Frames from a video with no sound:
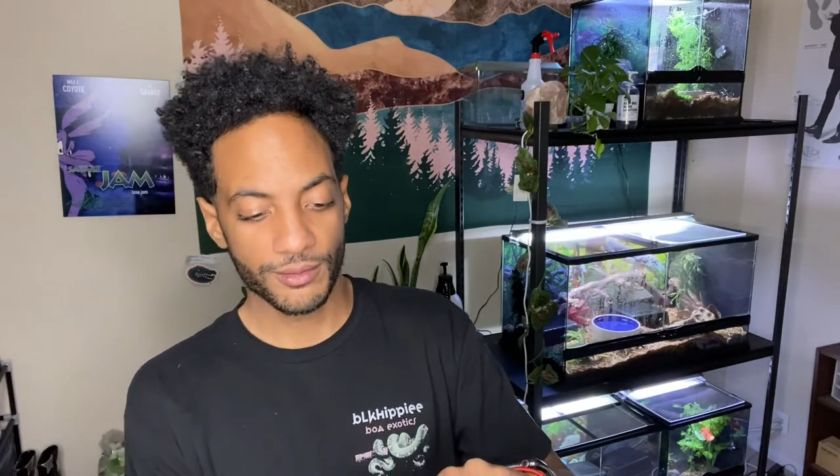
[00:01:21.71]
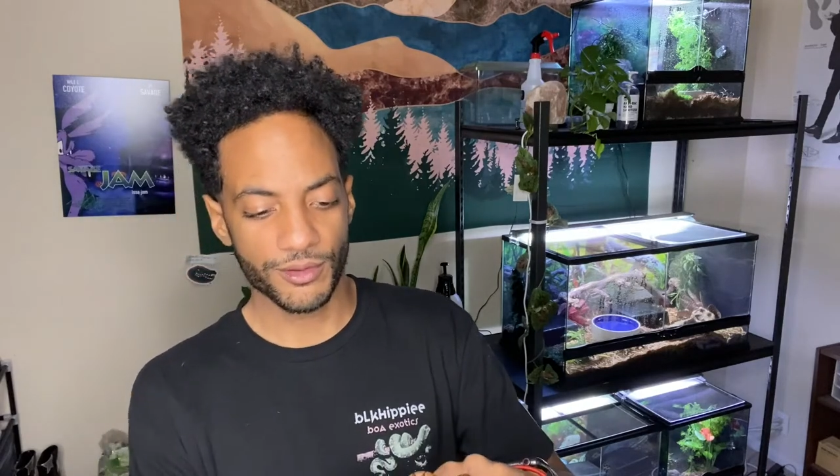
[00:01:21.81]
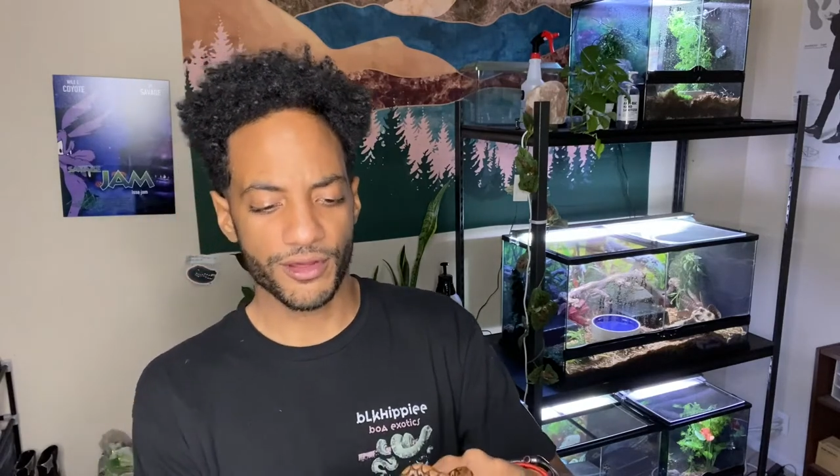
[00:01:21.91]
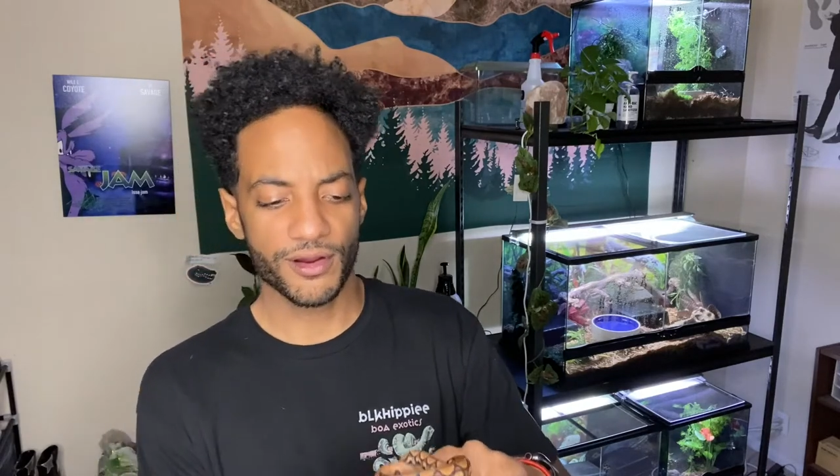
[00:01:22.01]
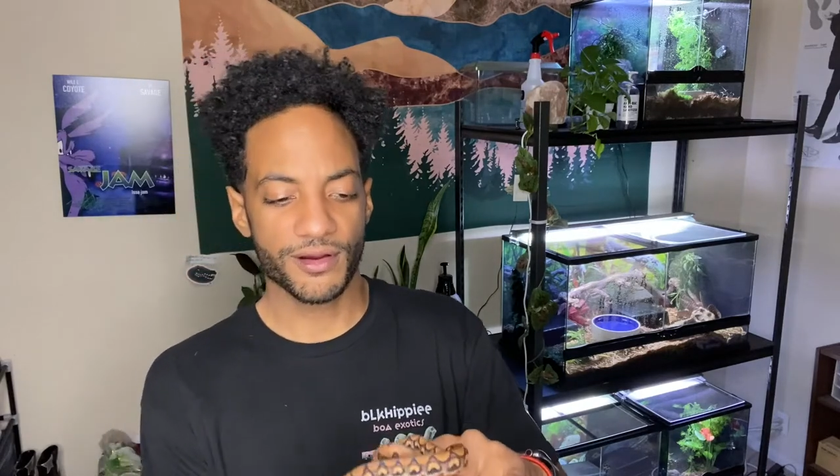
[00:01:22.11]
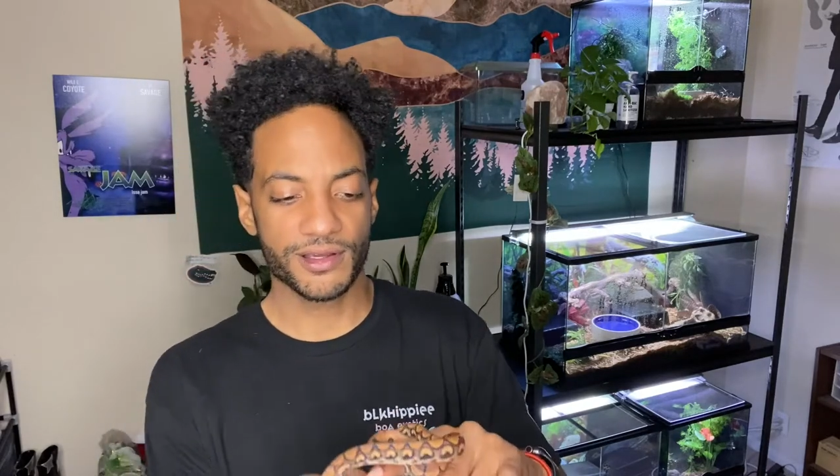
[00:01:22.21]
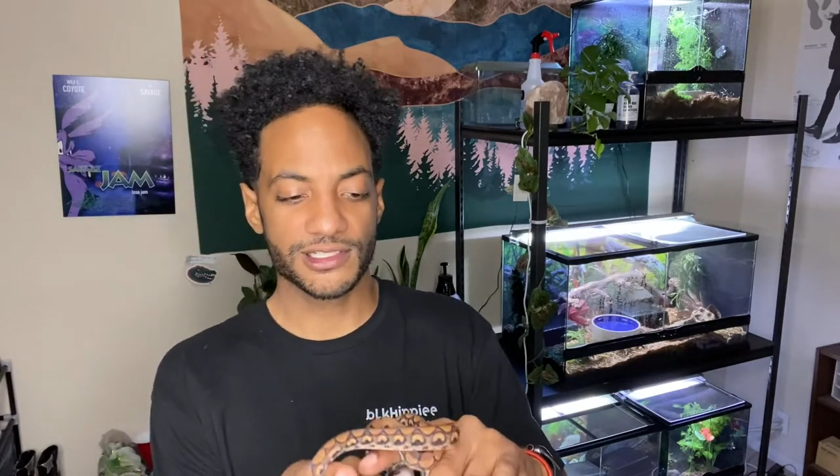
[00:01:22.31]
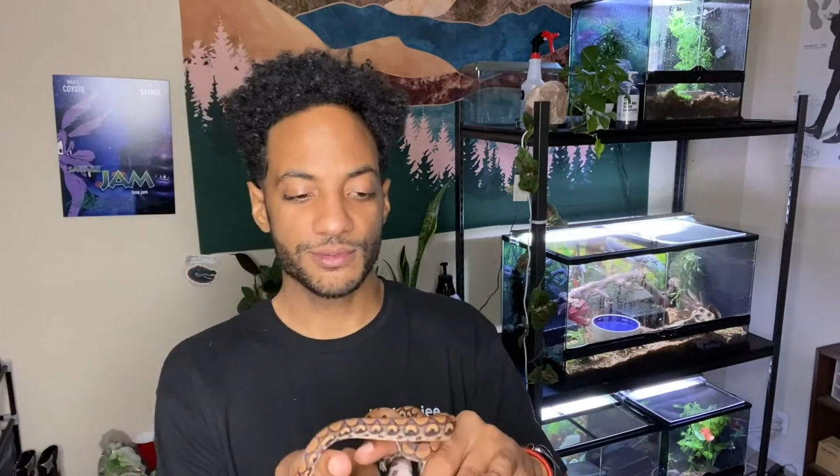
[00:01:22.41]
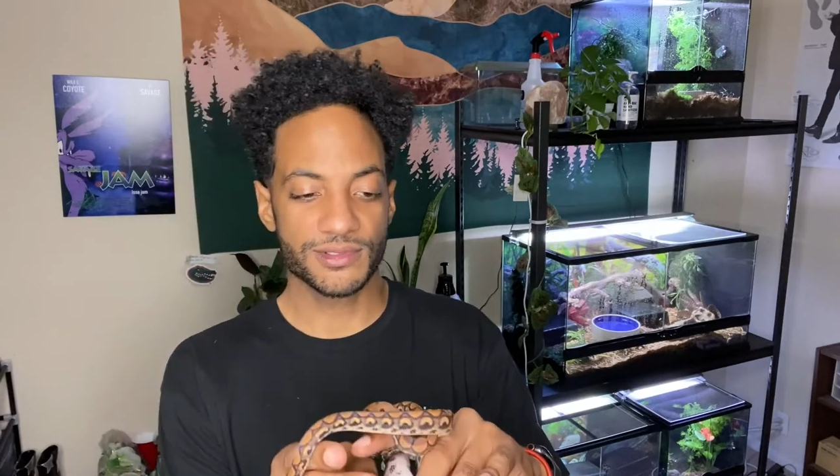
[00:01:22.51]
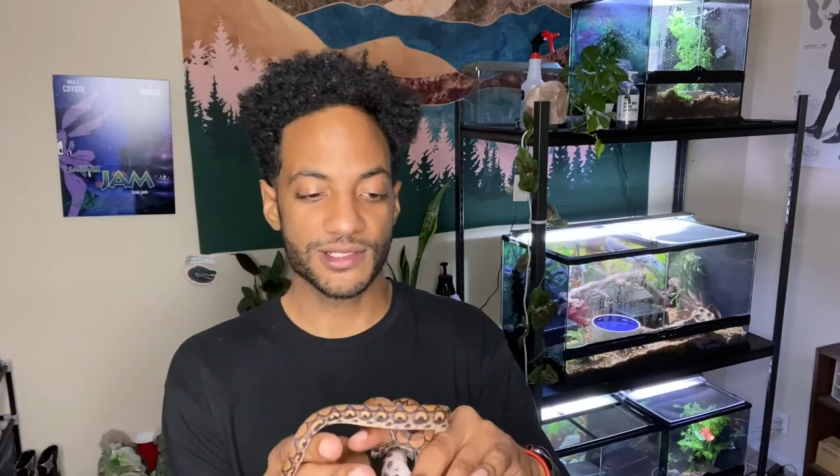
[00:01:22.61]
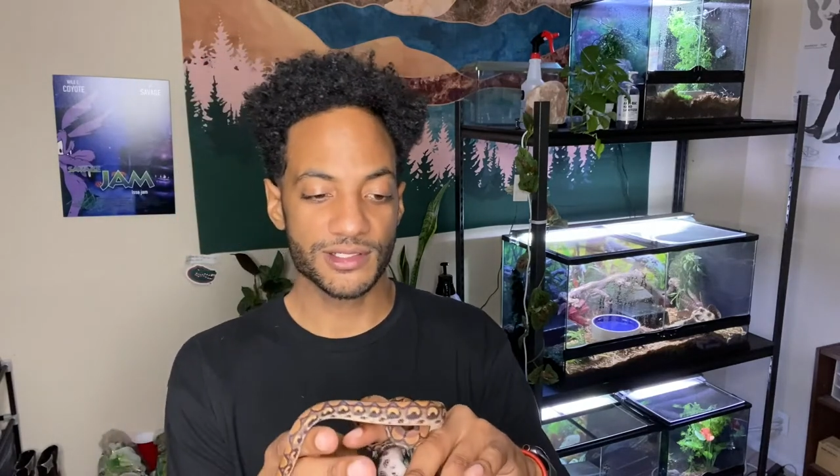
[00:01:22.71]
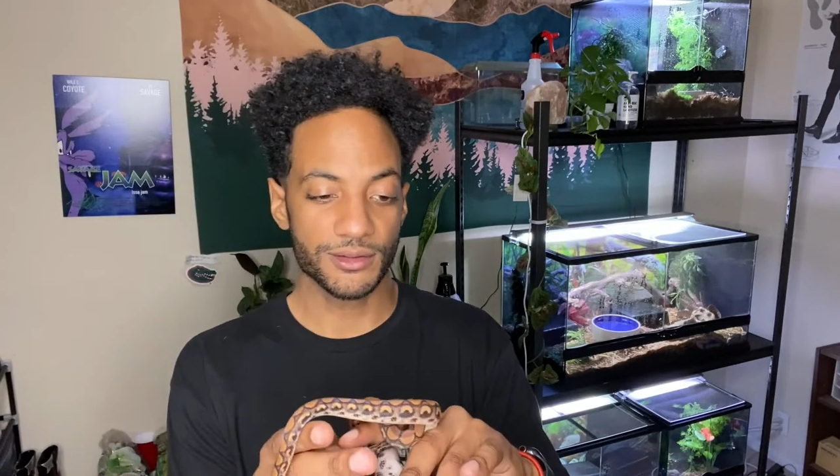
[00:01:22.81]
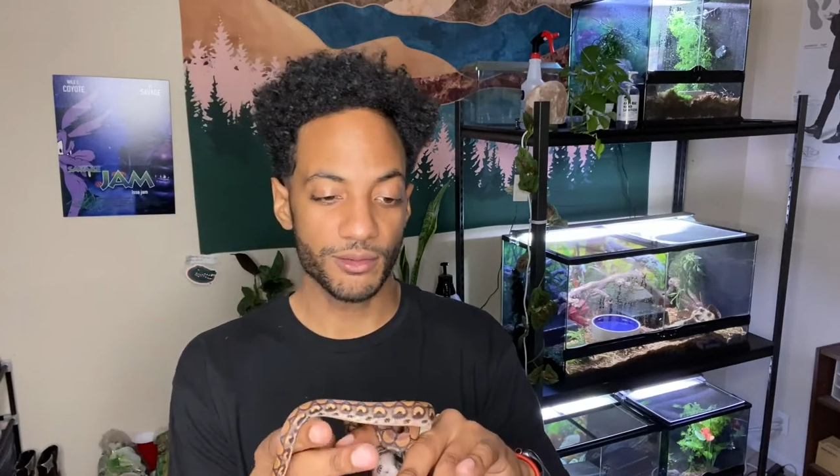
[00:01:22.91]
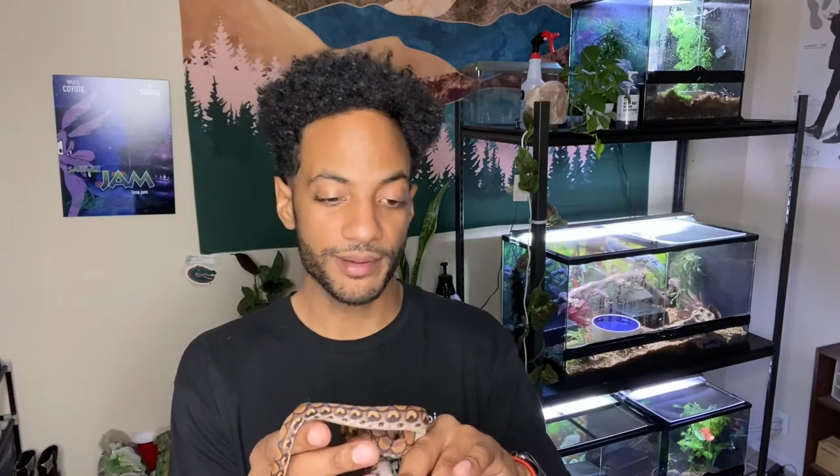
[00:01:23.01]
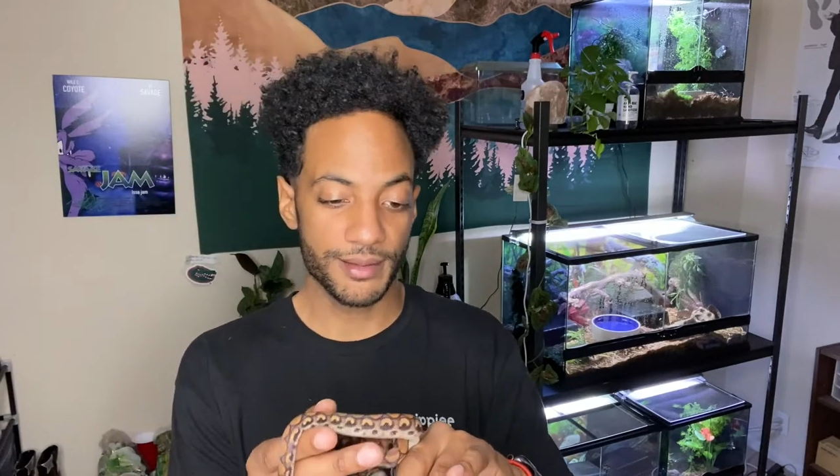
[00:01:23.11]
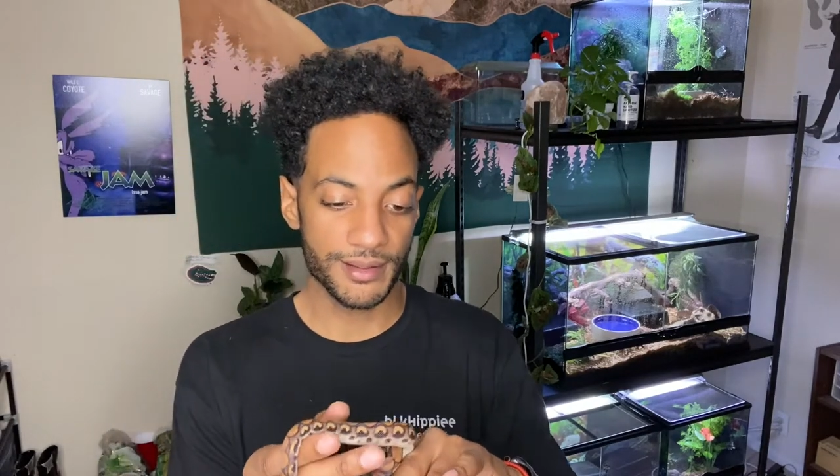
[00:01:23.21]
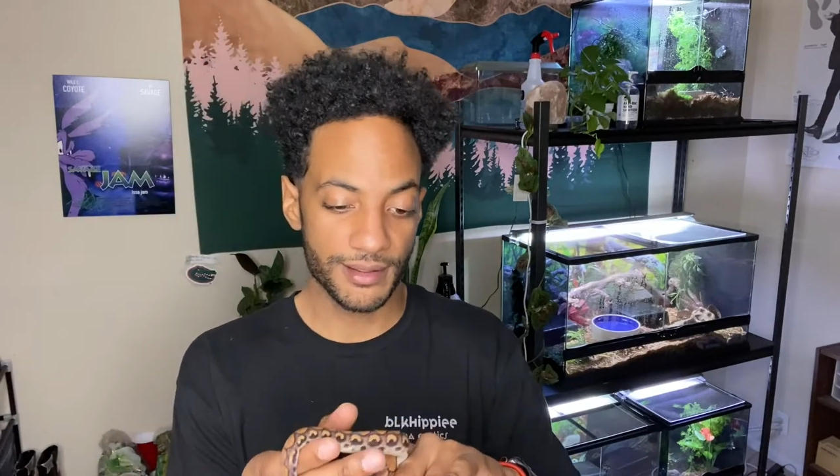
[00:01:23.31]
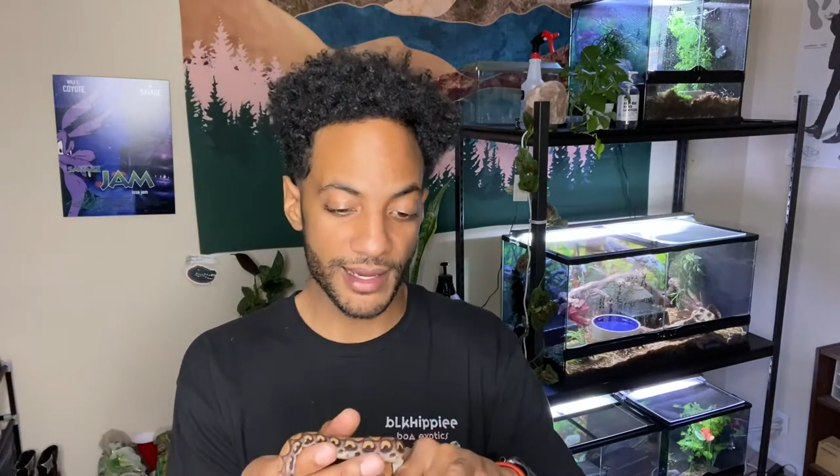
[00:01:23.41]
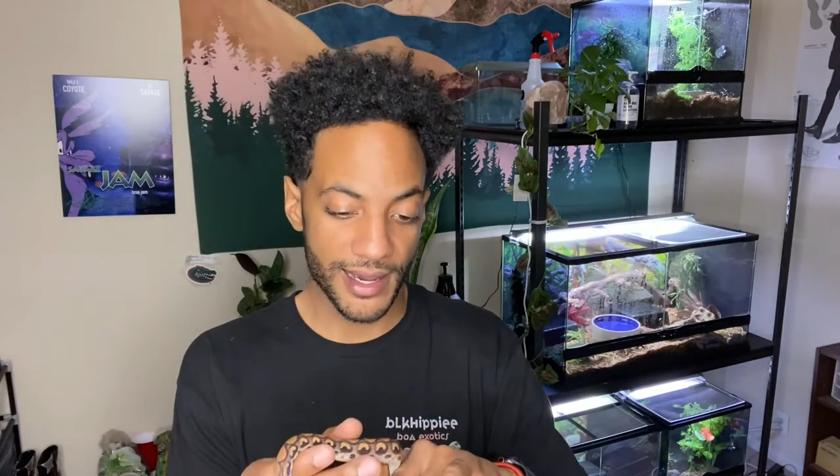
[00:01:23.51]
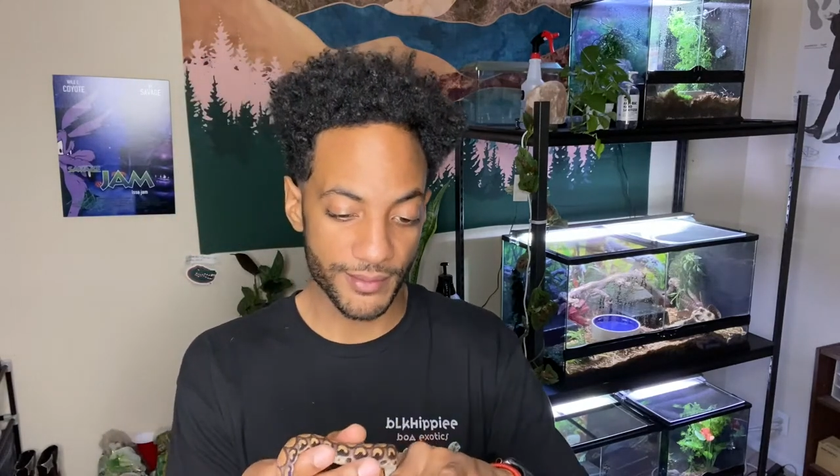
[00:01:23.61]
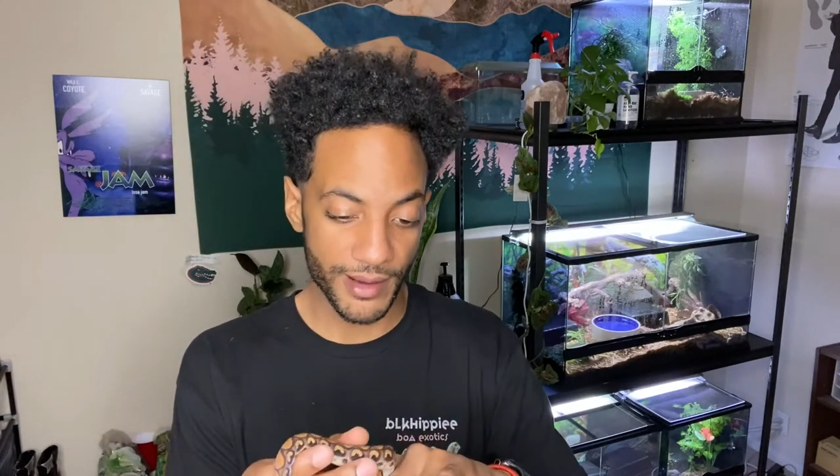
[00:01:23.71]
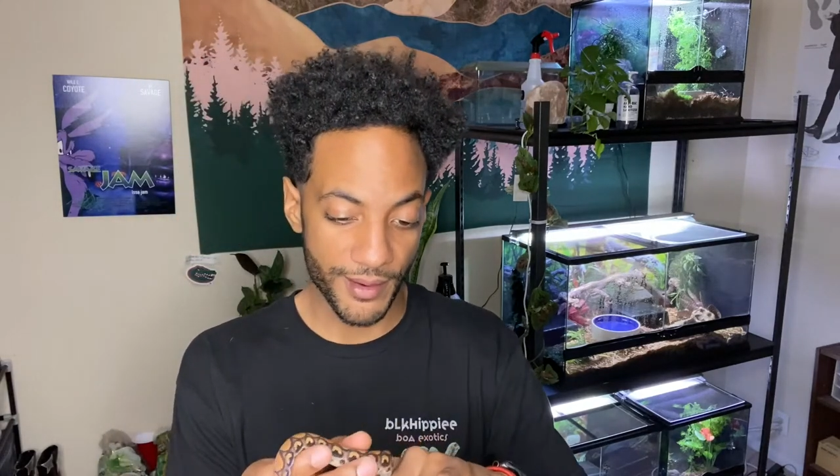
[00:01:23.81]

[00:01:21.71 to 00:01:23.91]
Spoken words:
With her, because she was such a little baby, I